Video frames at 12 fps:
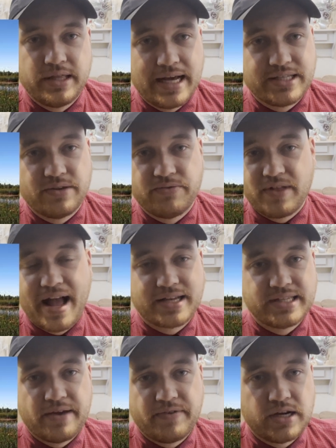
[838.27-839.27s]
That's in
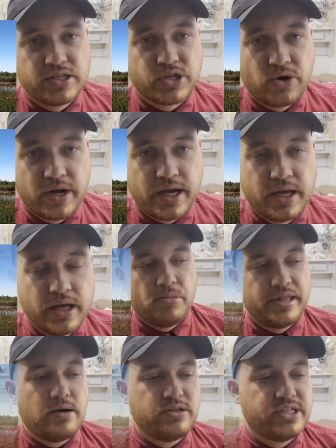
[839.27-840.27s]
Flagstaff, Arizona. But that was